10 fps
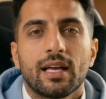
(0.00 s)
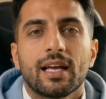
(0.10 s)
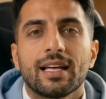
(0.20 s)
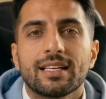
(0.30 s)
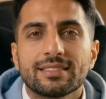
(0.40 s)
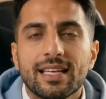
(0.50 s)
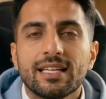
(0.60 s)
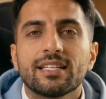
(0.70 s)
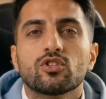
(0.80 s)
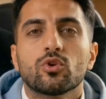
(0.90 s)
Can I
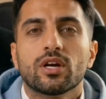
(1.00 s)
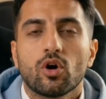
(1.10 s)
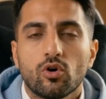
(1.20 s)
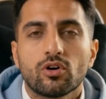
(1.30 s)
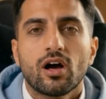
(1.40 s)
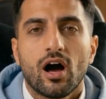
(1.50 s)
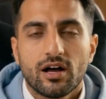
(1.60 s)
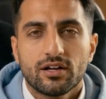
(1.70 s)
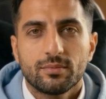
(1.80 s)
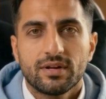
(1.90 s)
sell it to an
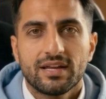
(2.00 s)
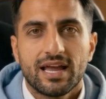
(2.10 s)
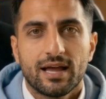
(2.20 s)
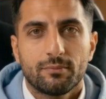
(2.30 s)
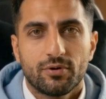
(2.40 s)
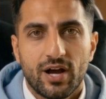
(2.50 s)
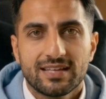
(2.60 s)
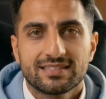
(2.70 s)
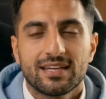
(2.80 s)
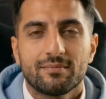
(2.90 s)
owner-occupant at a
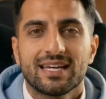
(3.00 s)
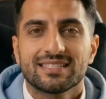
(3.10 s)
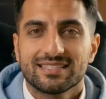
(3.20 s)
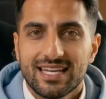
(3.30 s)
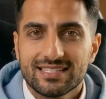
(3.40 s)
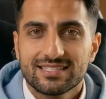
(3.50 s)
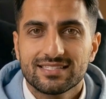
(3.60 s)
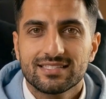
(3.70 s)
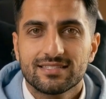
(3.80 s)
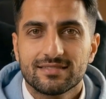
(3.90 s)
price that makes
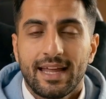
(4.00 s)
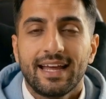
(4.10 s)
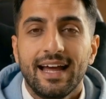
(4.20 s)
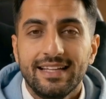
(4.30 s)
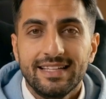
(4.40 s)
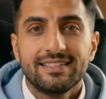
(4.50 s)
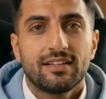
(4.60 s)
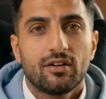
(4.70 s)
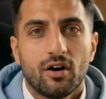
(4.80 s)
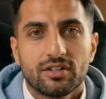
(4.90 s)
sense? Can I lease
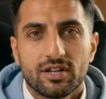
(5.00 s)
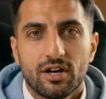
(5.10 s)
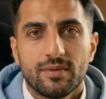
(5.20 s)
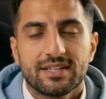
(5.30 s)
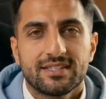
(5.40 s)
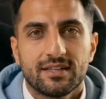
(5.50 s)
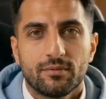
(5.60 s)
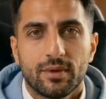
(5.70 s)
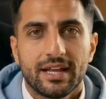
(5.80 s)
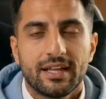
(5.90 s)
it long-term and still
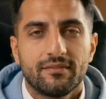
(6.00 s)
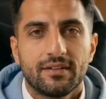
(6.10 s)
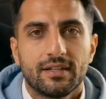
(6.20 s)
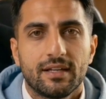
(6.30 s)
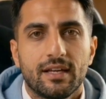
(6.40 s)
break even?